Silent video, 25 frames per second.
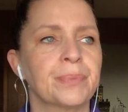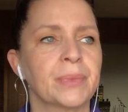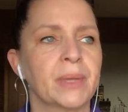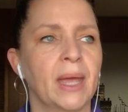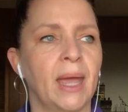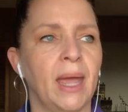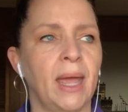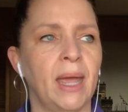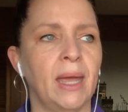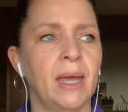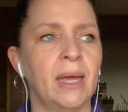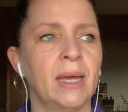
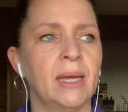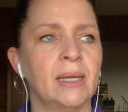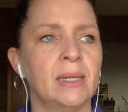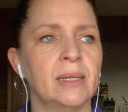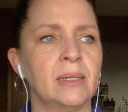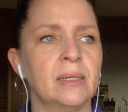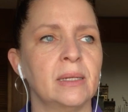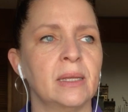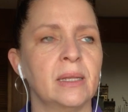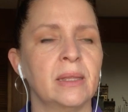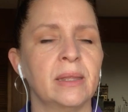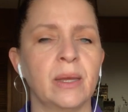
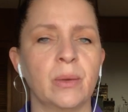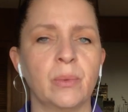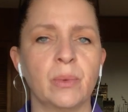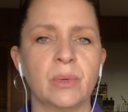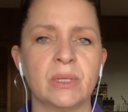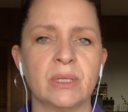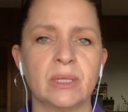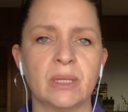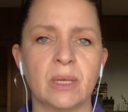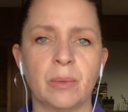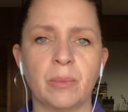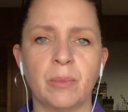and there was
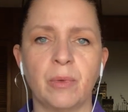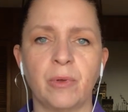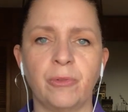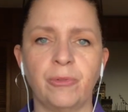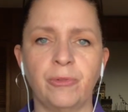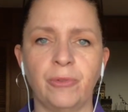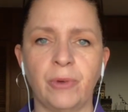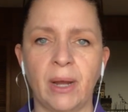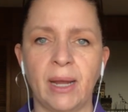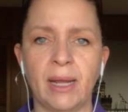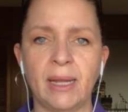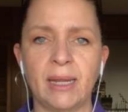some
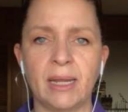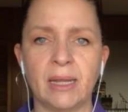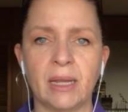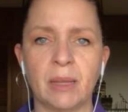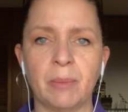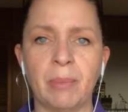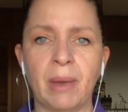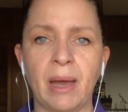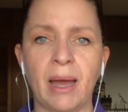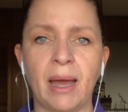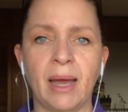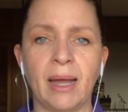fraying at the
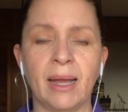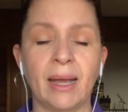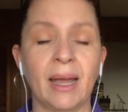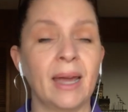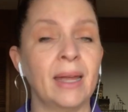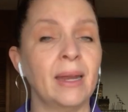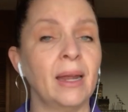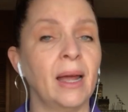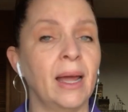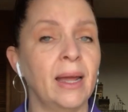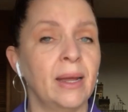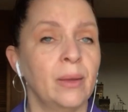back,
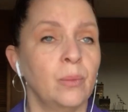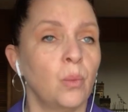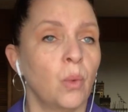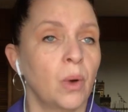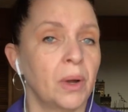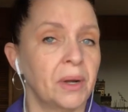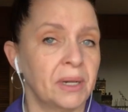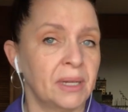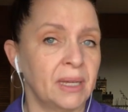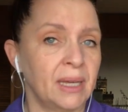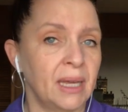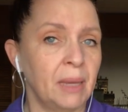and I
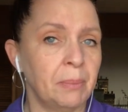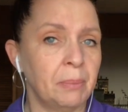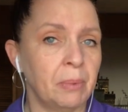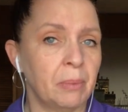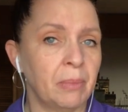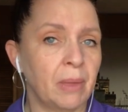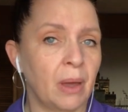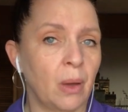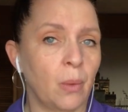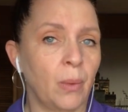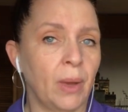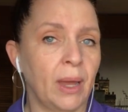wanted to keep them
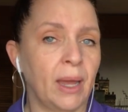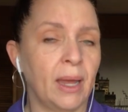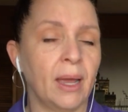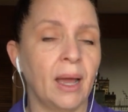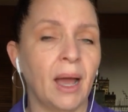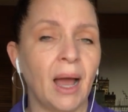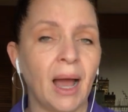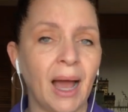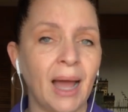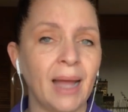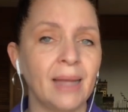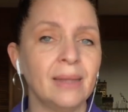that way.
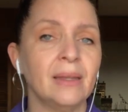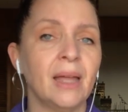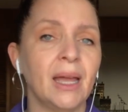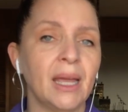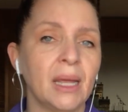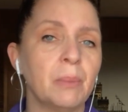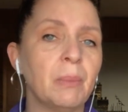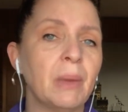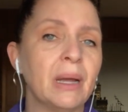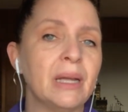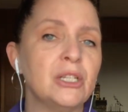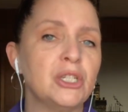I
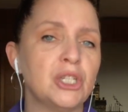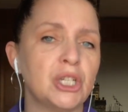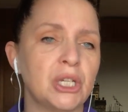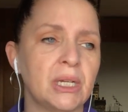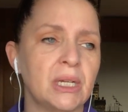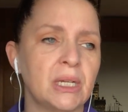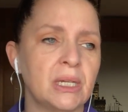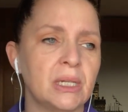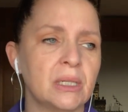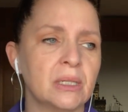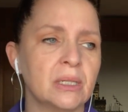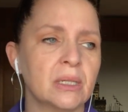like my
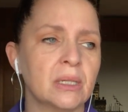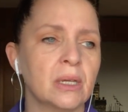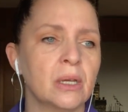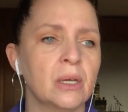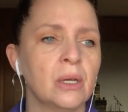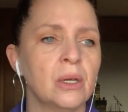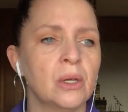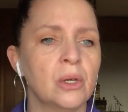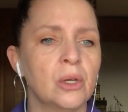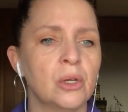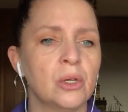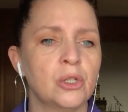jeans
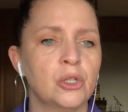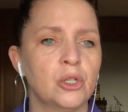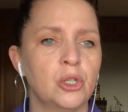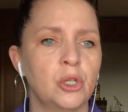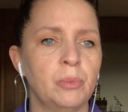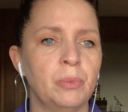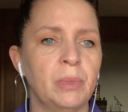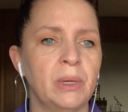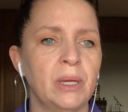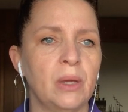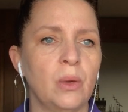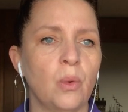to
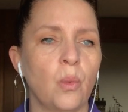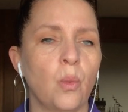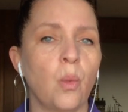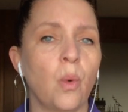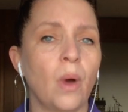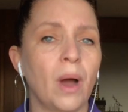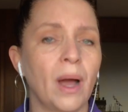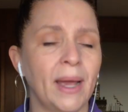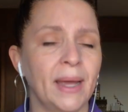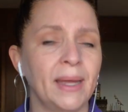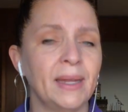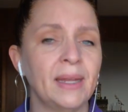be
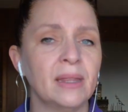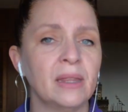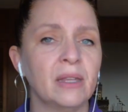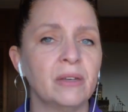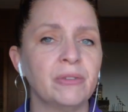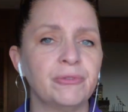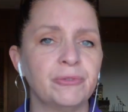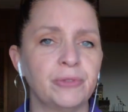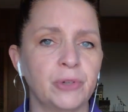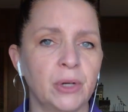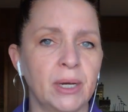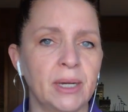wide at the
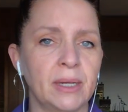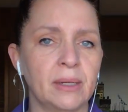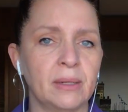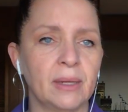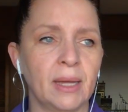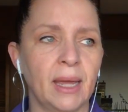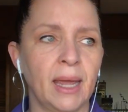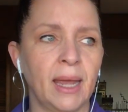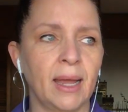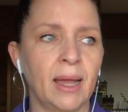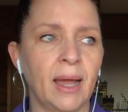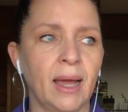foot
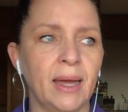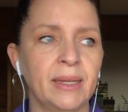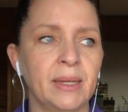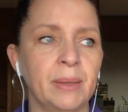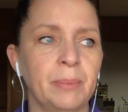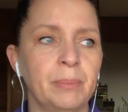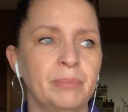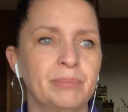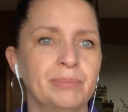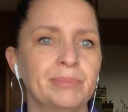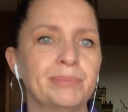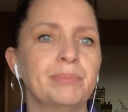and kind of
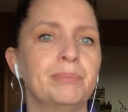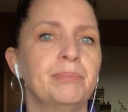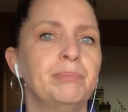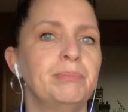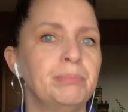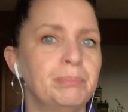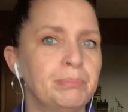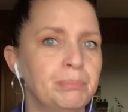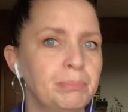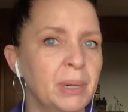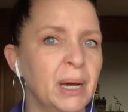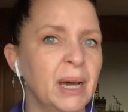
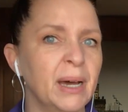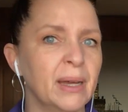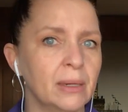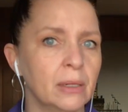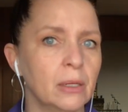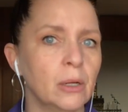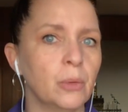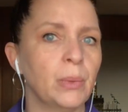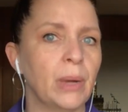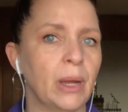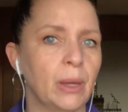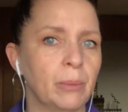
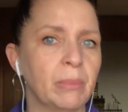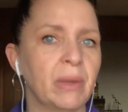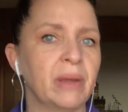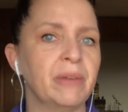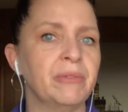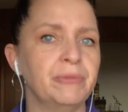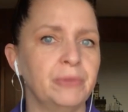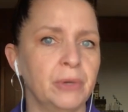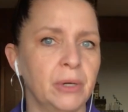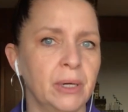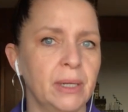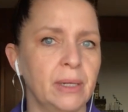puddle around my
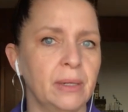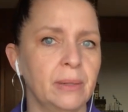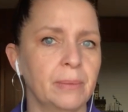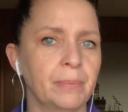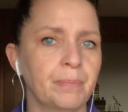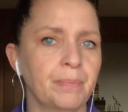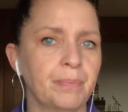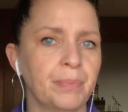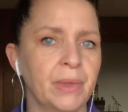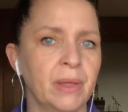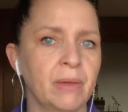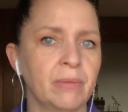foot,
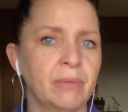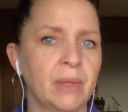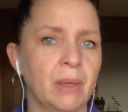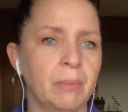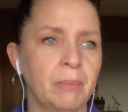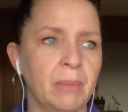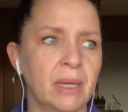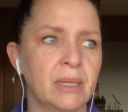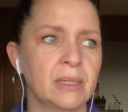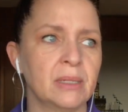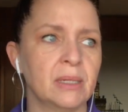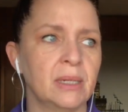if that
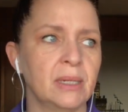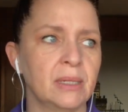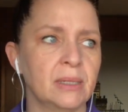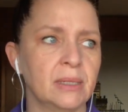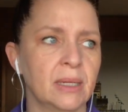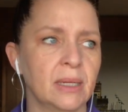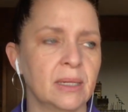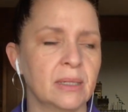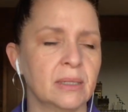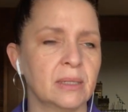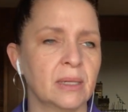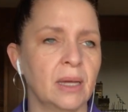makes any
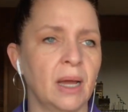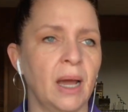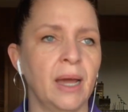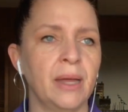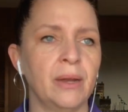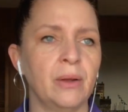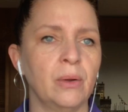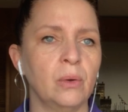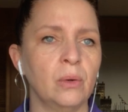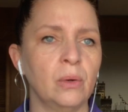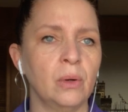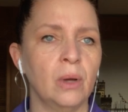sense. I
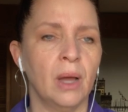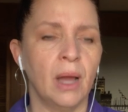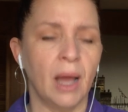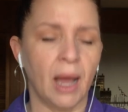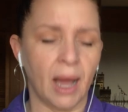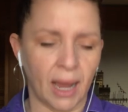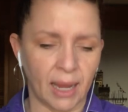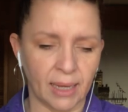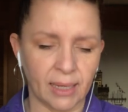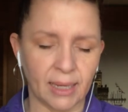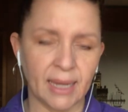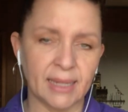don't,
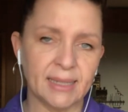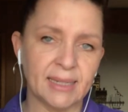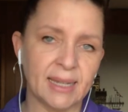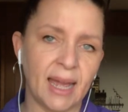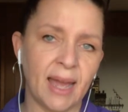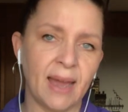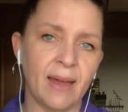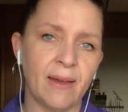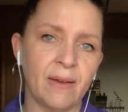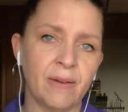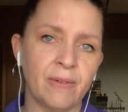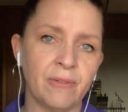I like to
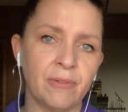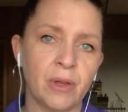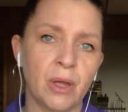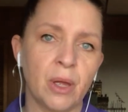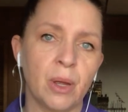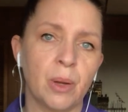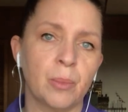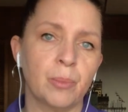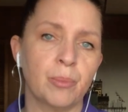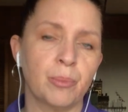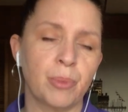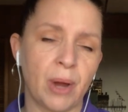have
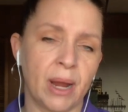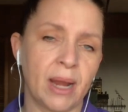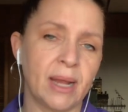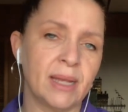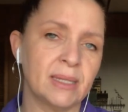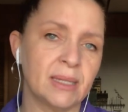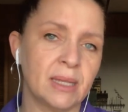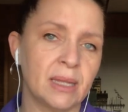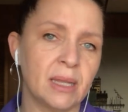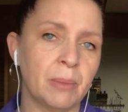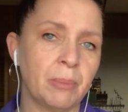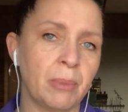
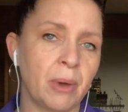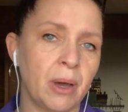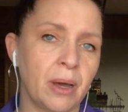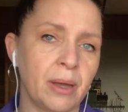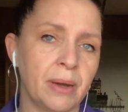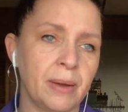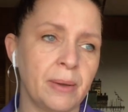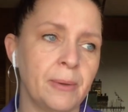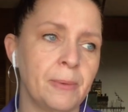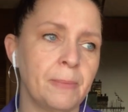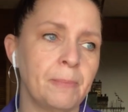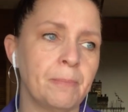breaks in the
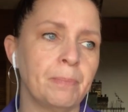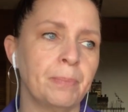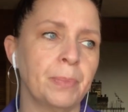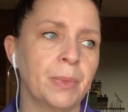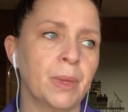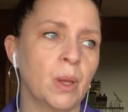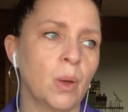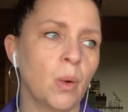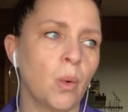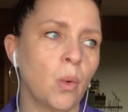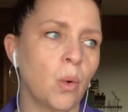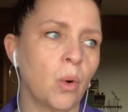bottom
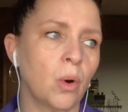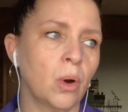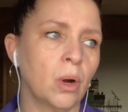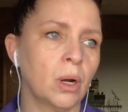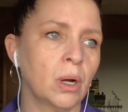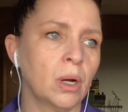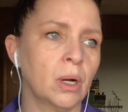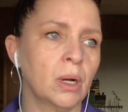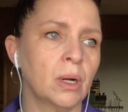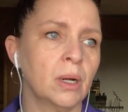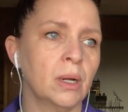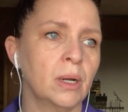
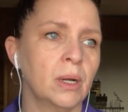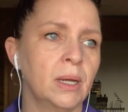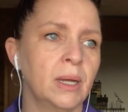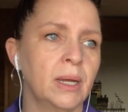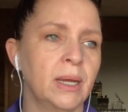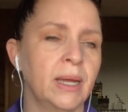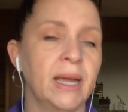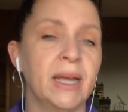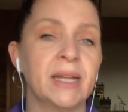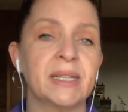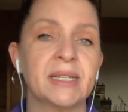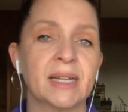or
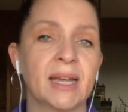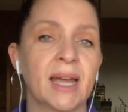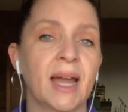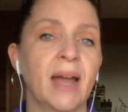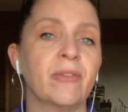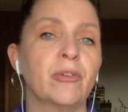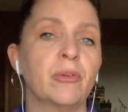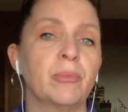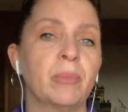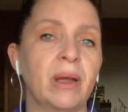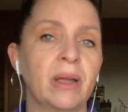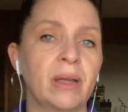it to
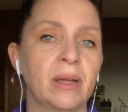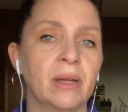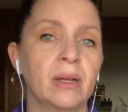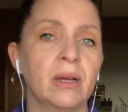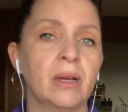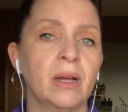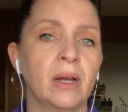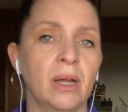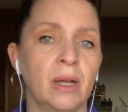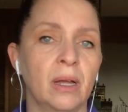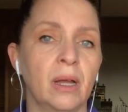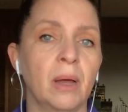cover my
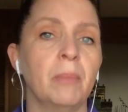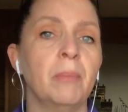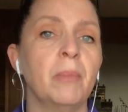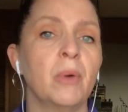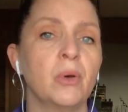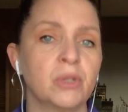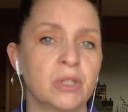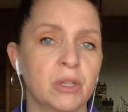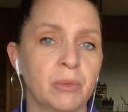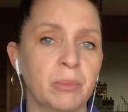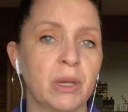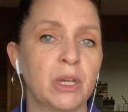uh, uh,
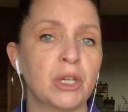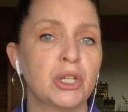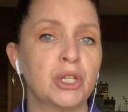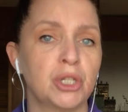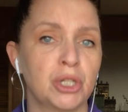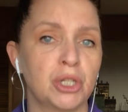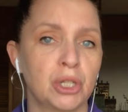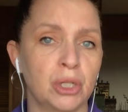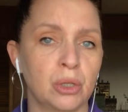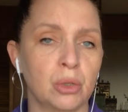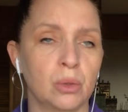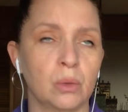most of my
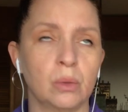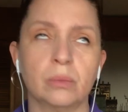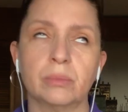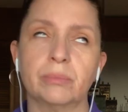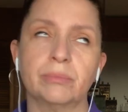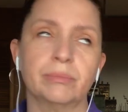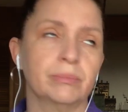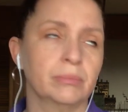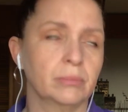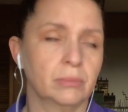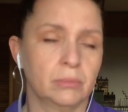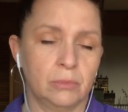shoe,
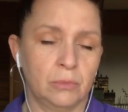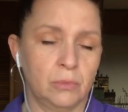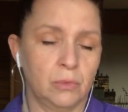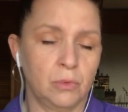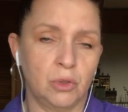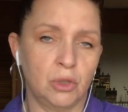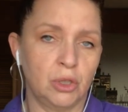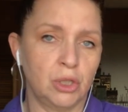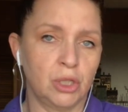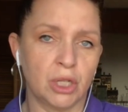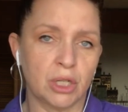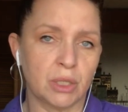
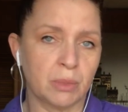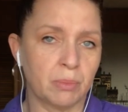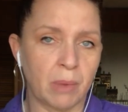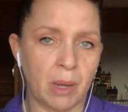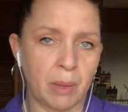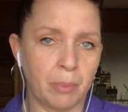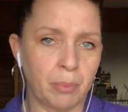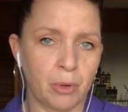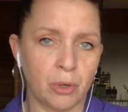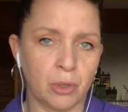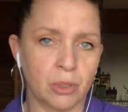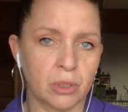just my
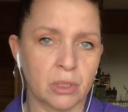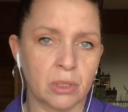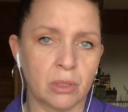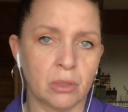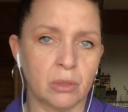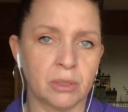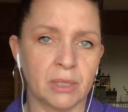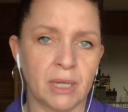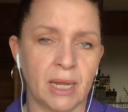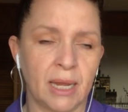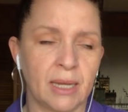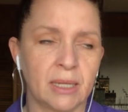personal
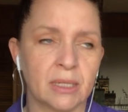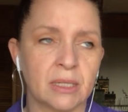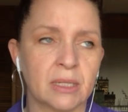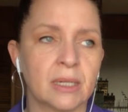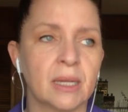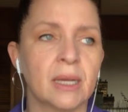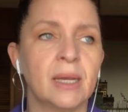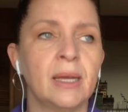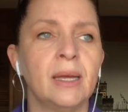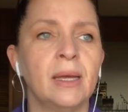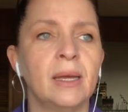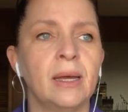taste.
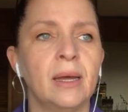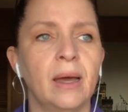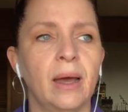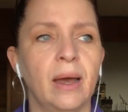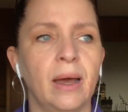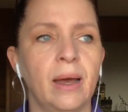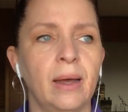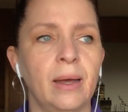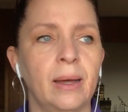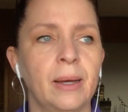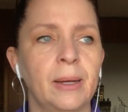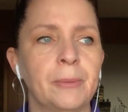
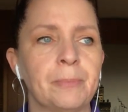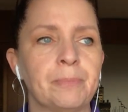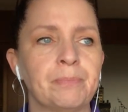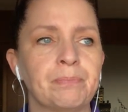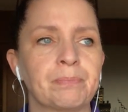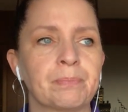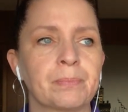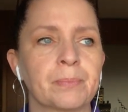Um,